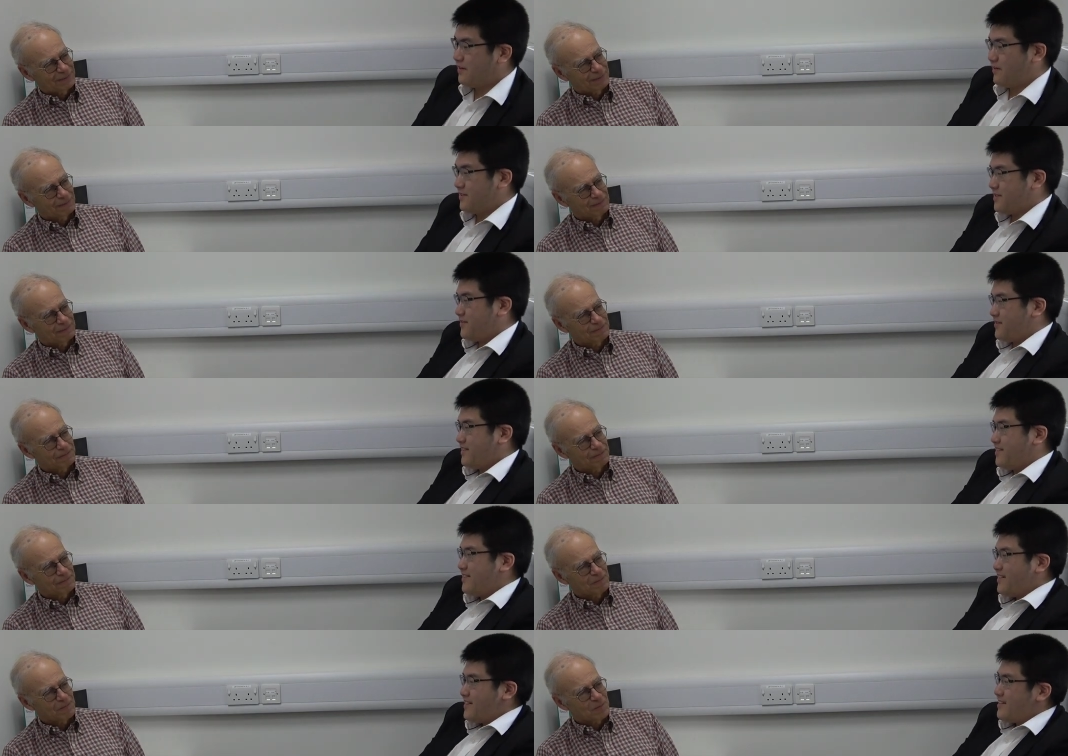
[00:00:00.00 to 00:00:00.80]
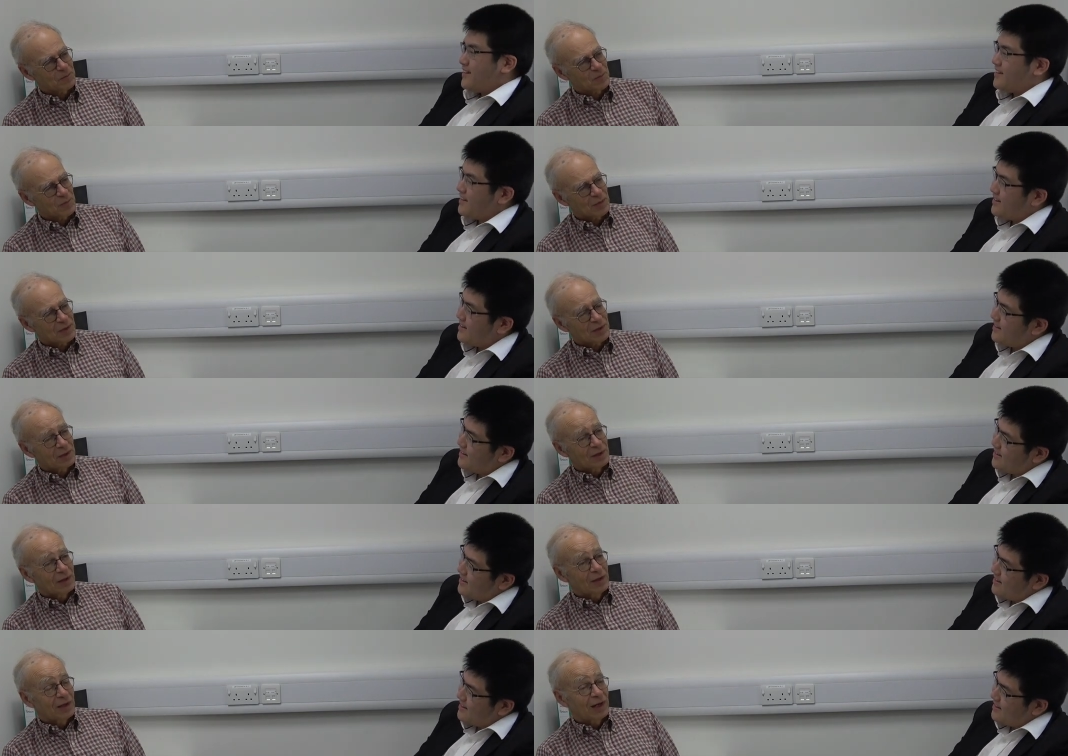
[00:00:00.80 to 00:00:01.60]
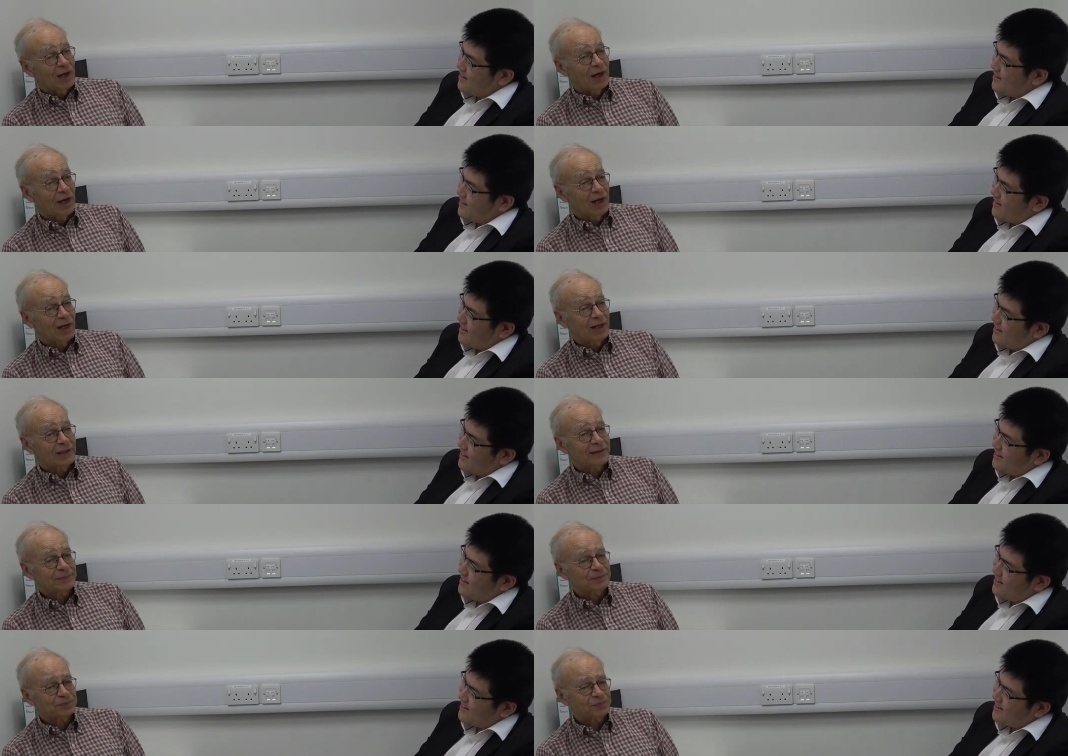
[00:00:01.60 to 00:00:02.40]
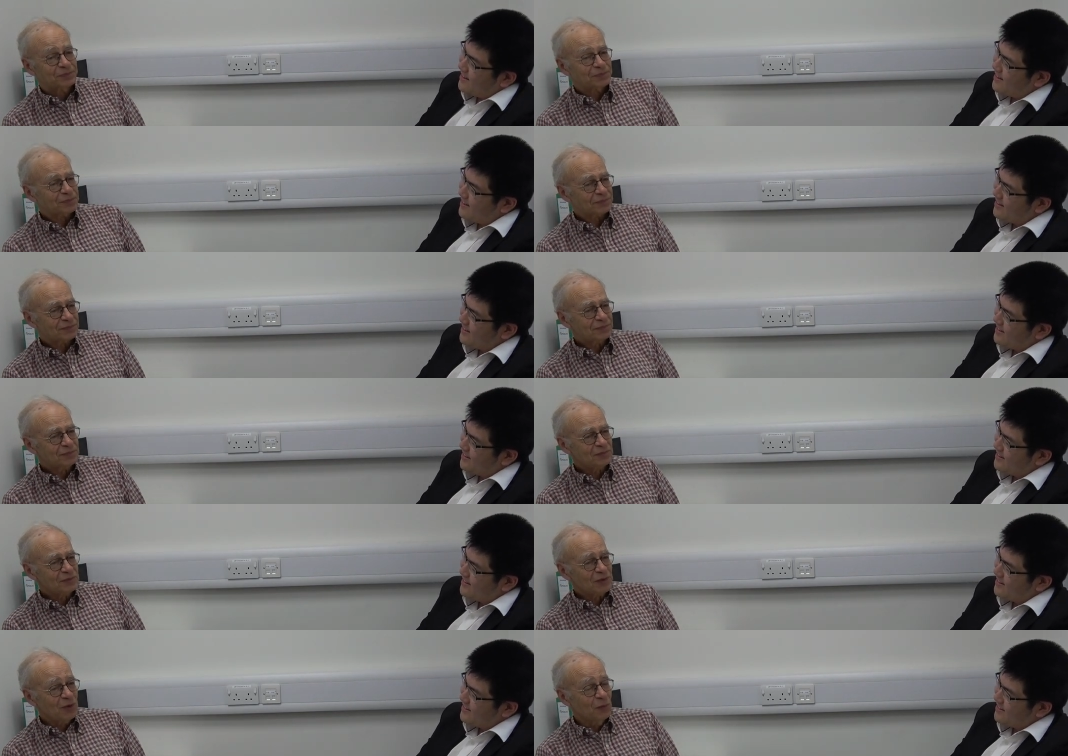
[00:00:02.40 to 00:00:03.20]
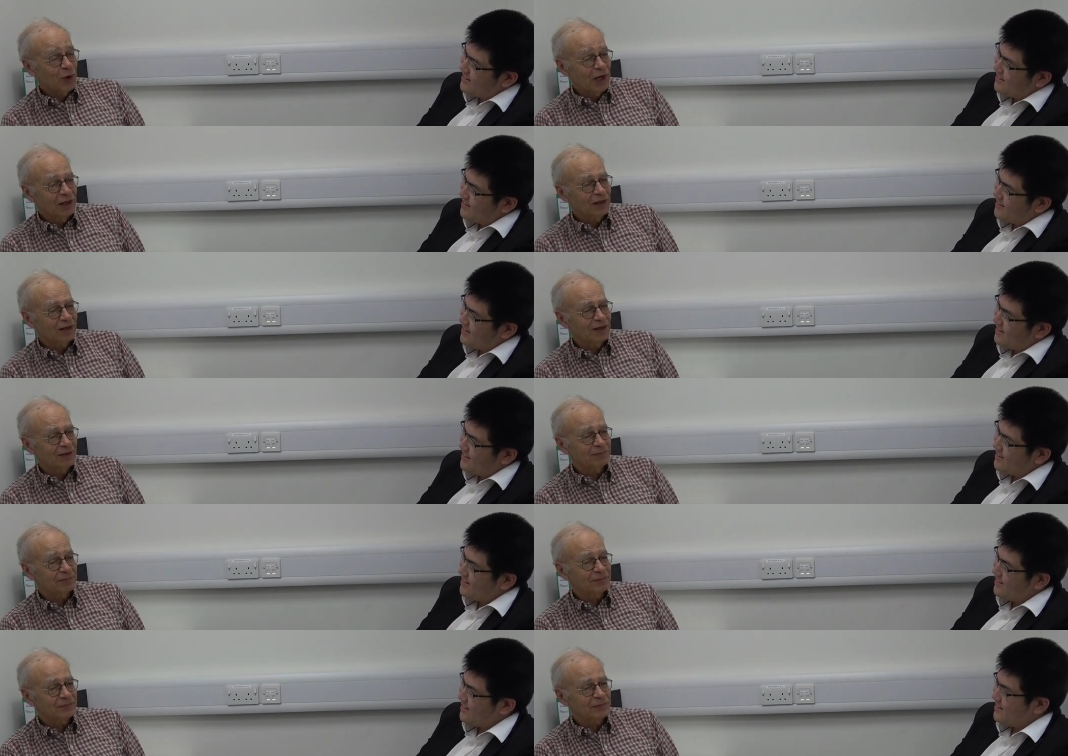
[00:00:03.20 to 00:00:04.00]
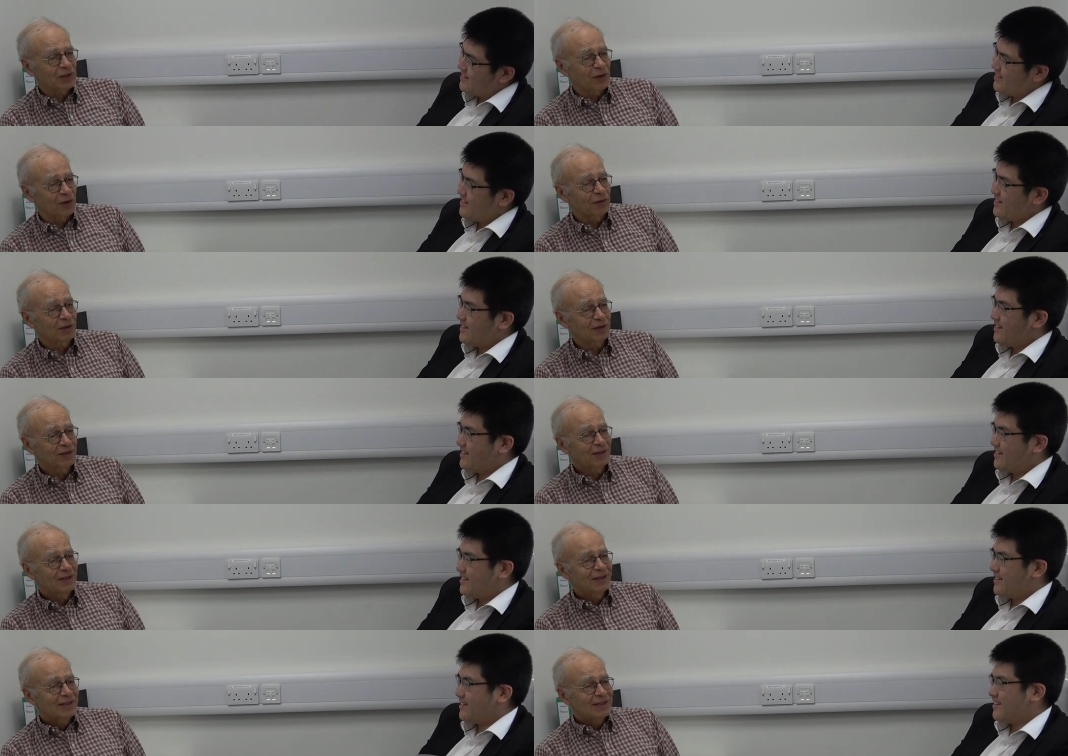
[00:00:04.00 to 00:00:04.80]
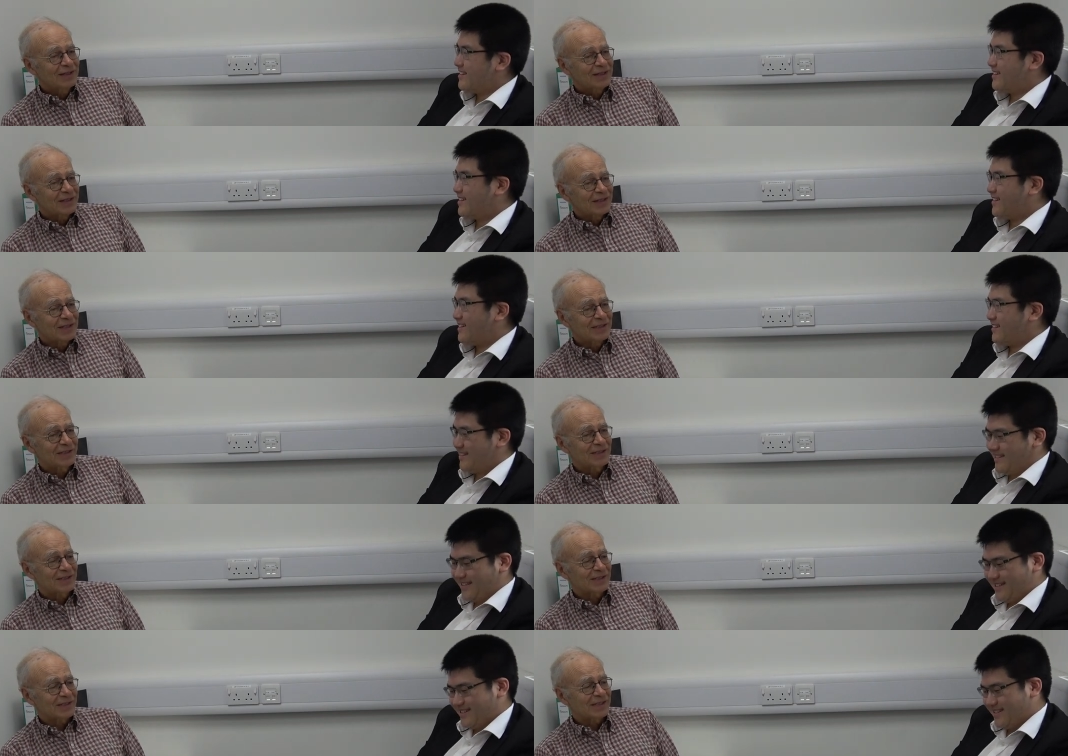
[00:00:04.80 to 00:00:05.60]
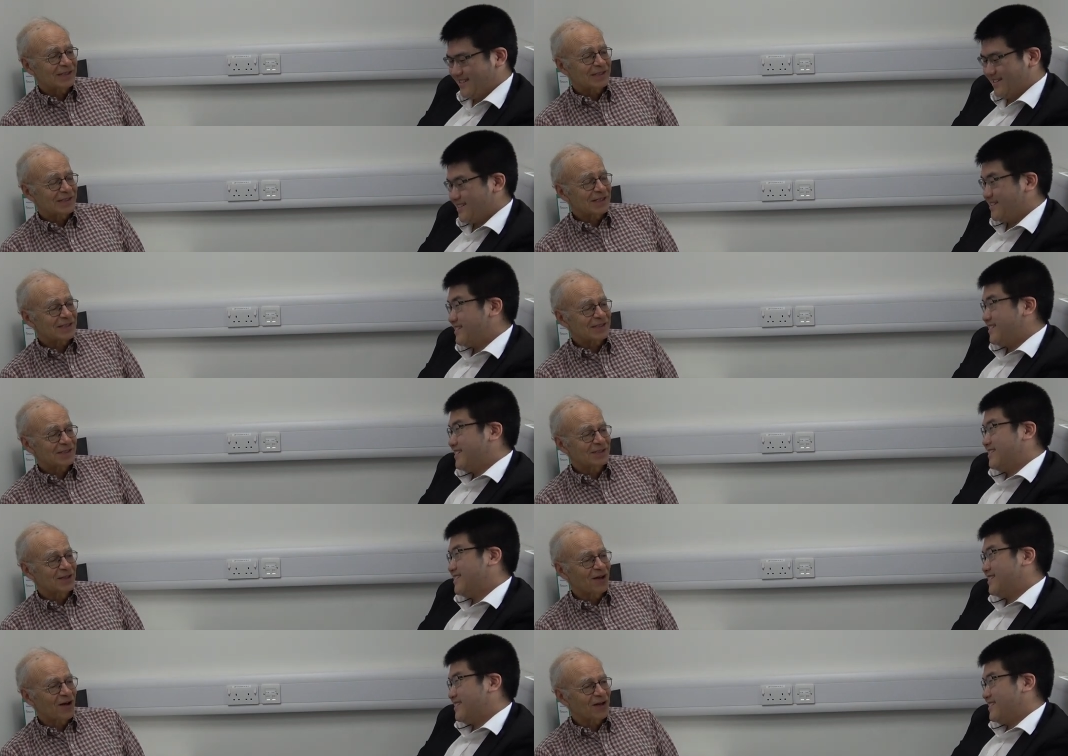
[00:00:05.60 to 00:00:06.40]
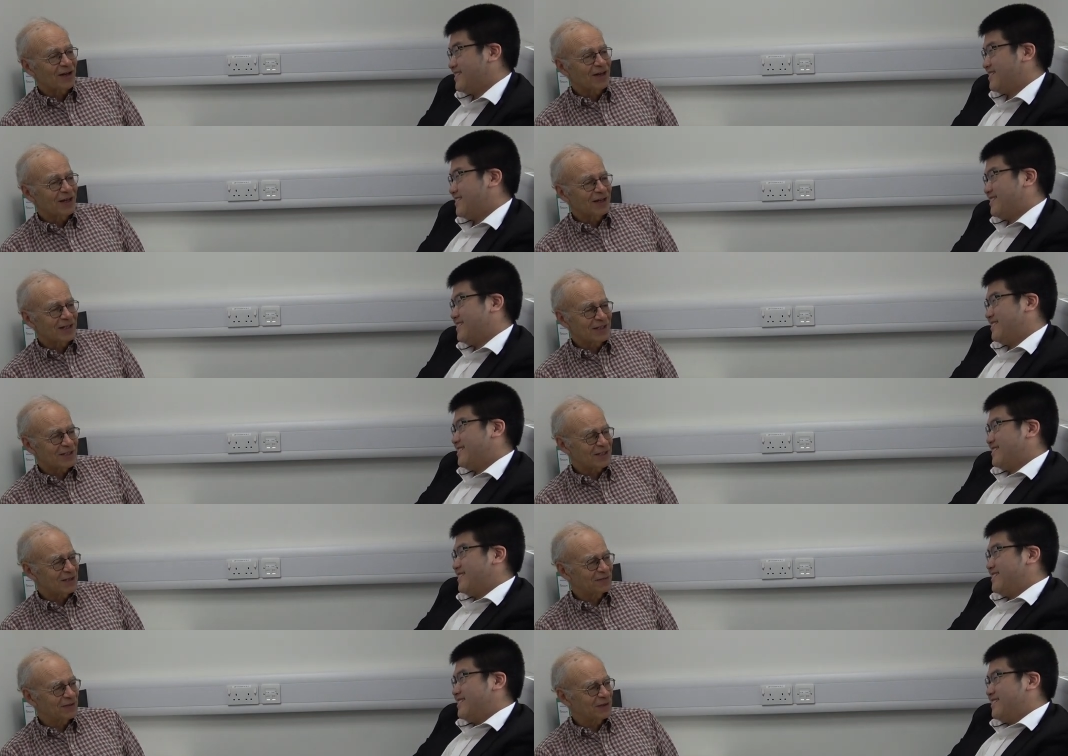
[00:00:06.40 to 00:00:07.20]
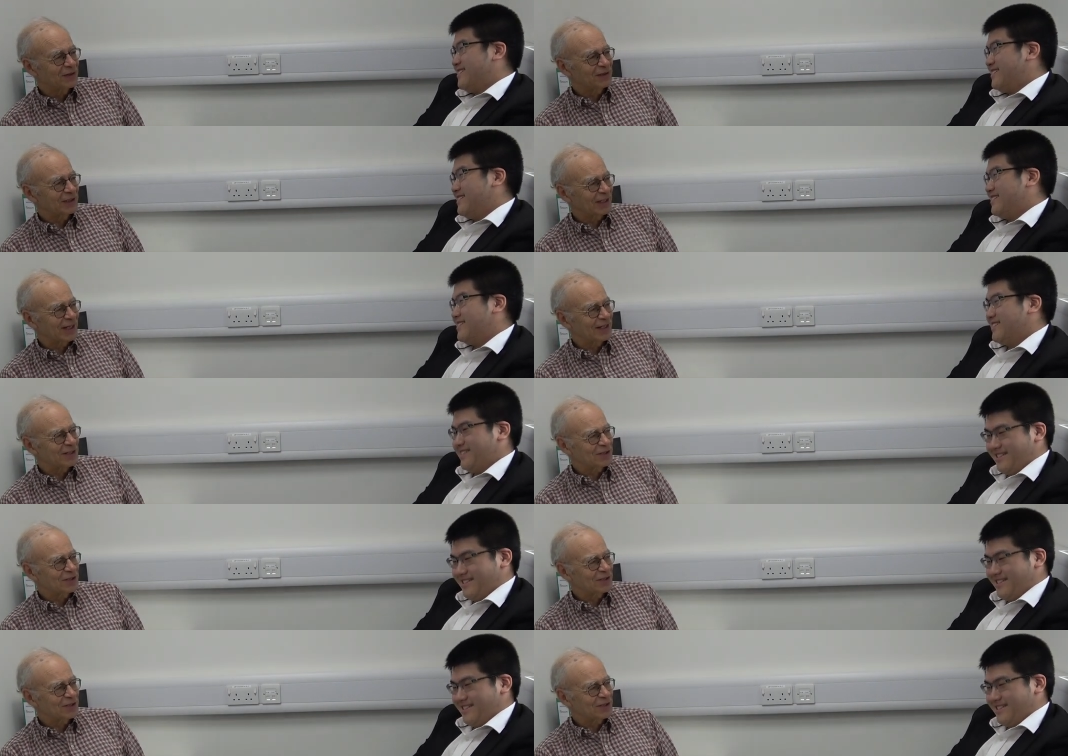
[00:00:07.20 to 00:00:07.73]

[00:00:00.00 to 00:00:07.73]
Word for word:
Speaker 1: philosopher?
Speaker 2: Uh, well, I, you know, it's it's it's not an easy field to get